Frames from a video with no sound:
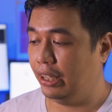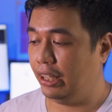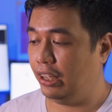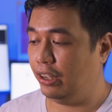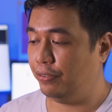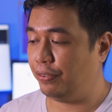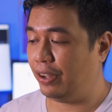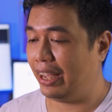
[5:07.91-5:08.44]

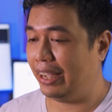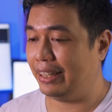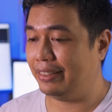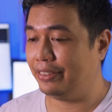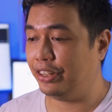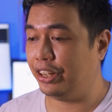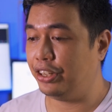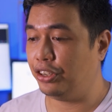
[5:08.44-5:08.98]
If I
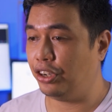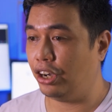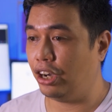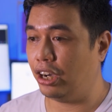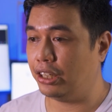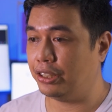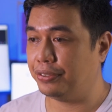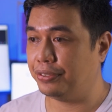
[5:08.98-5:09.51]
take
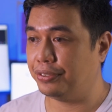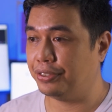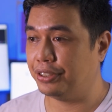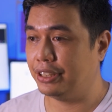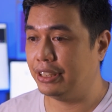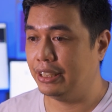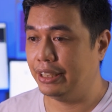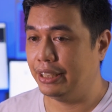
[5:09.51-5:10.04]
off
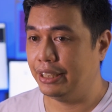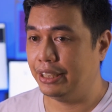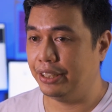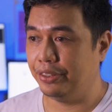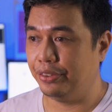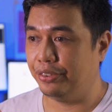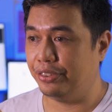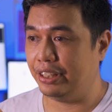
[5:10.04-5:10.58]

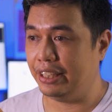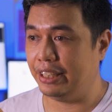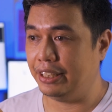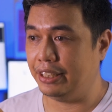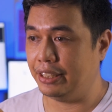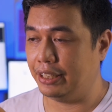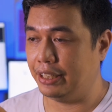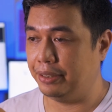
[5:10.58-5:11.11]

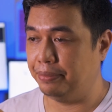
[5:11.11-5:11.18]
the